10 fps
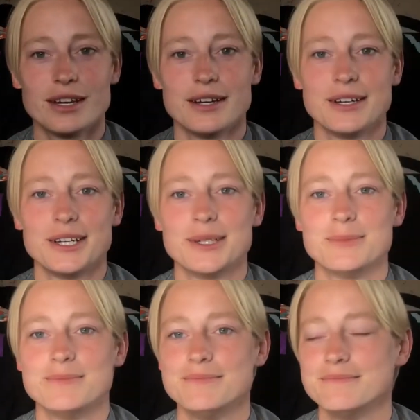
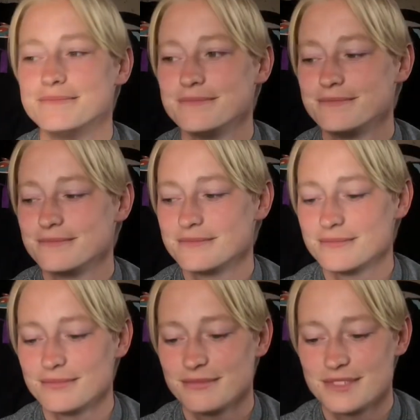
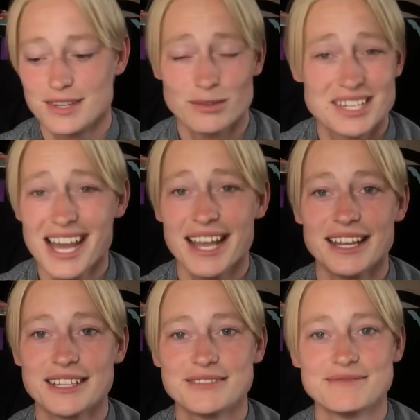Don't die.
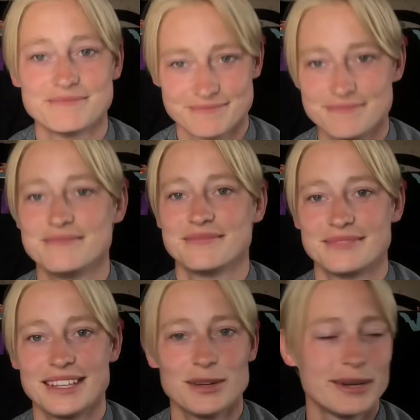
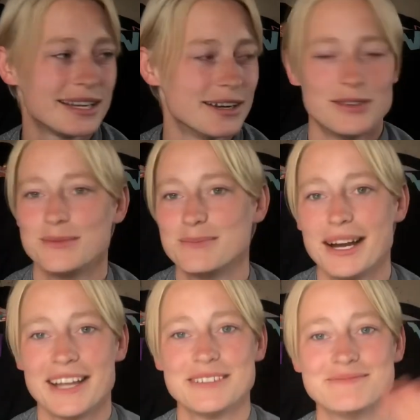There we go. Bye.